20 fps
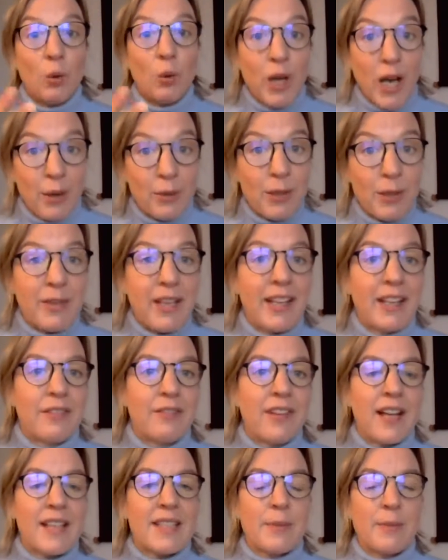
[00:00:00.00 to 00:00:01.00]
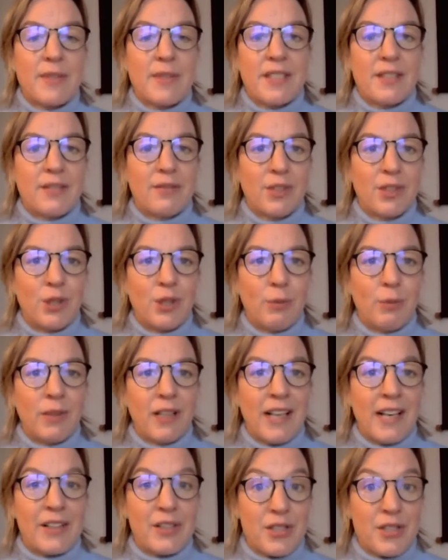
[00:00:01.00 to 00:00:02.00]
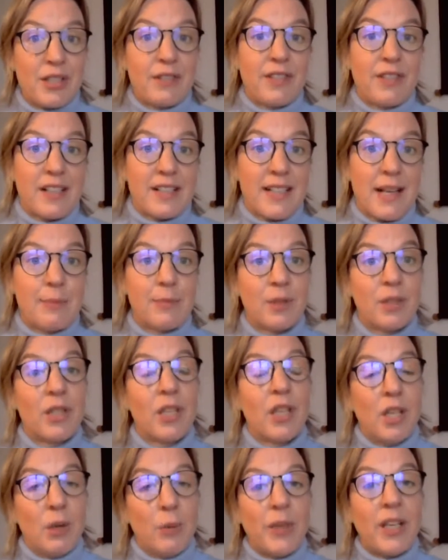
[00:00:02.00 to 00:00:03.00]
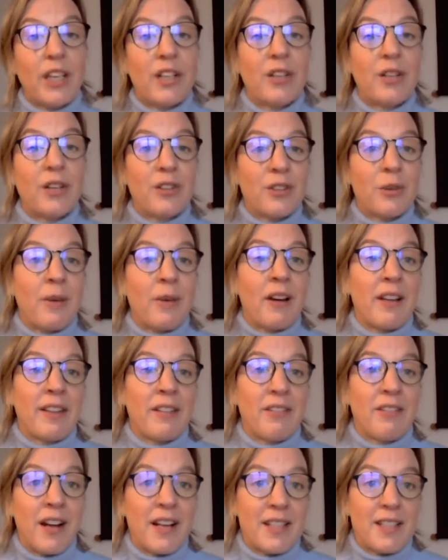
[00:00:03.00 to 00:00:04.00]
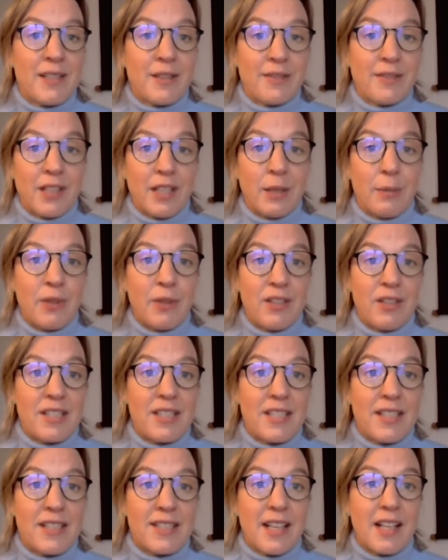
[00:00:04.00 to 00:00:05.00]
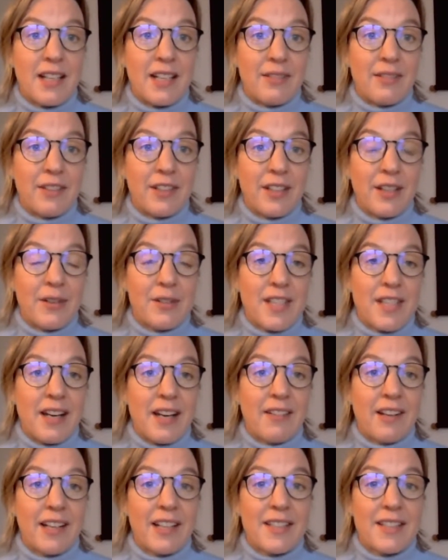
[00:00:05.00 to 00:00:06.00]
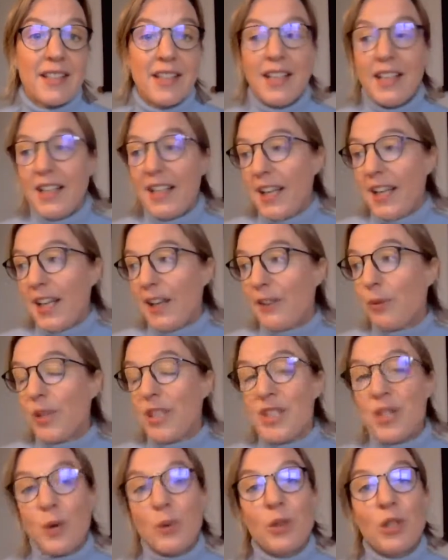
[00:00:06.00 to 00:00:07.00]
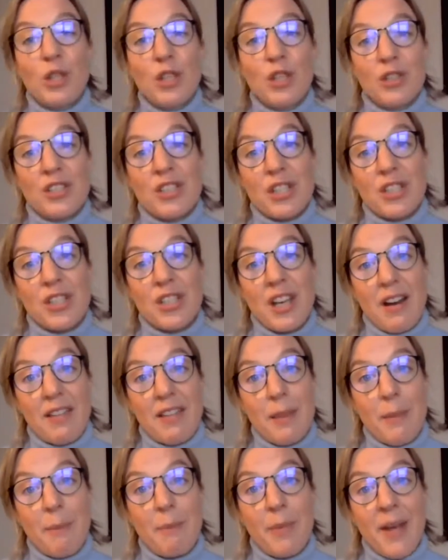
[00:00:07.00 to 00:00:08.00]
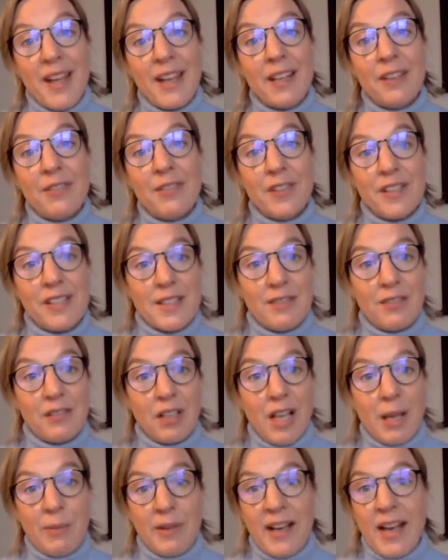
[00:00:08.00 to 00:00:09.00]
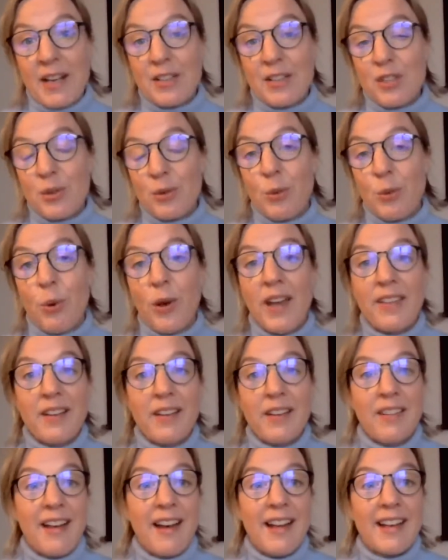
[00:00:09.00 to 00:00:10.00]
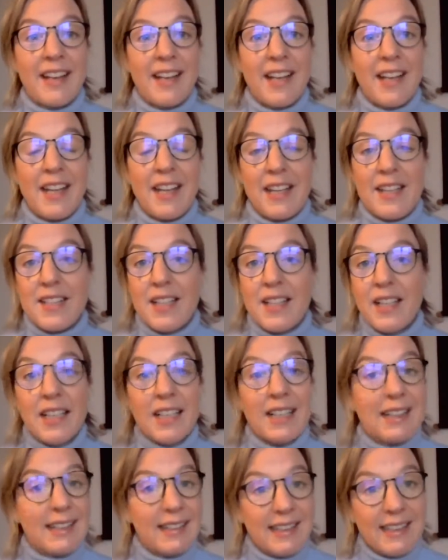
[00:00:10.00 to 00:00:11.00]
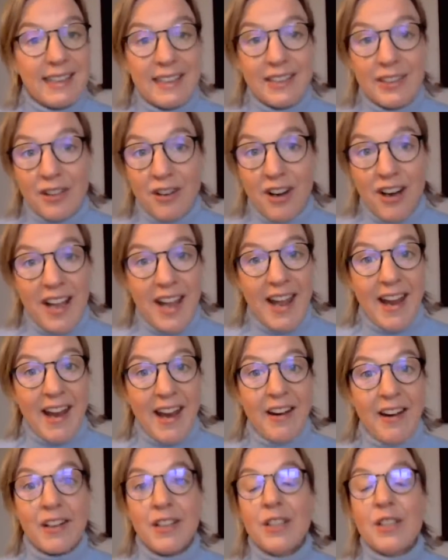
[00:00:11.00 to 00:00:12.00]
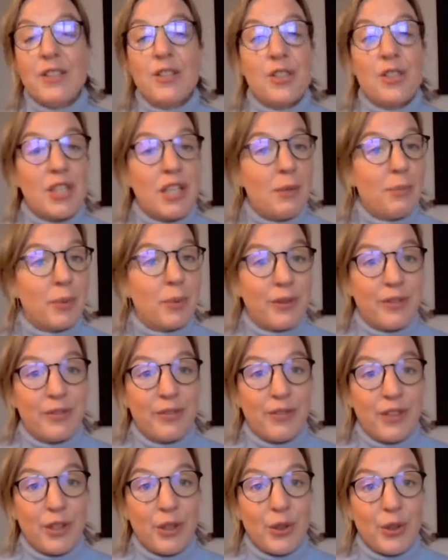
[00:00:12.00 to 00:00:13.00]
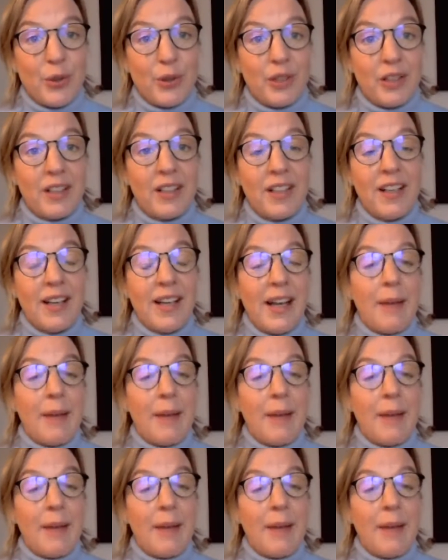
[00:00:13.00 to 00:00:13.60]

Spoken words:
where we make investments in renewable energy, for example, we can undermine the rights of the communities that live in those areas. If we don't look to share the benefits of climate action, whether that is cleaner air, cheaper fuel,